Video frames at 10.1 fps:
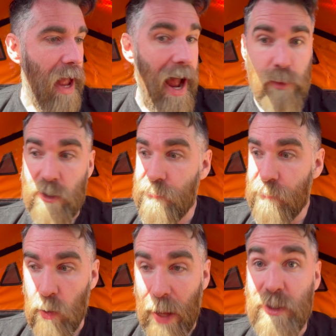I'm
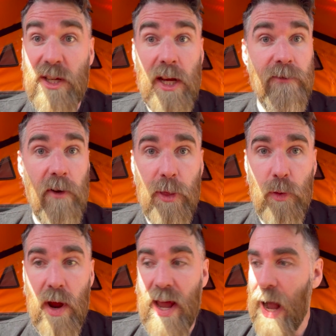
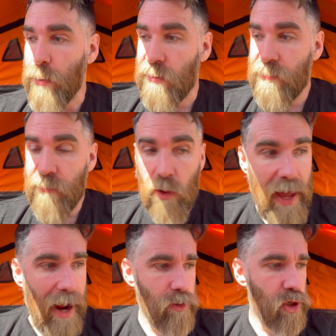6'3". I was fully
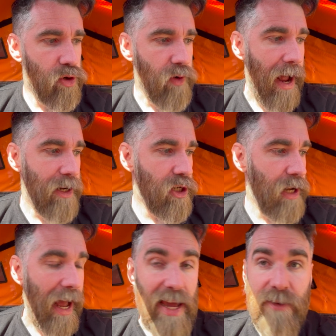outstretched.
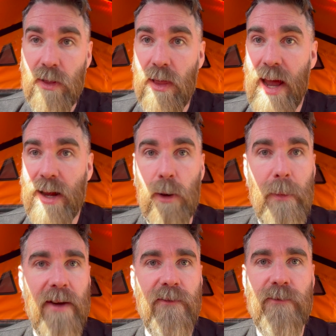I even laid on
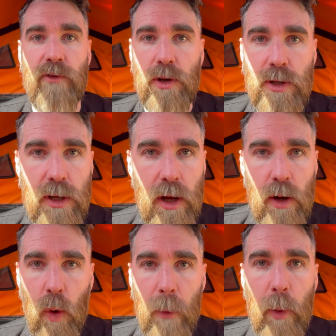my front at
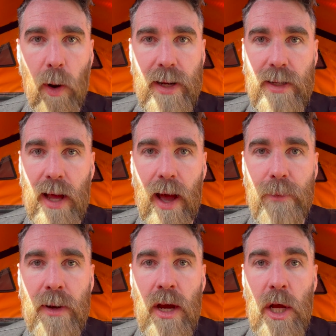one point in time.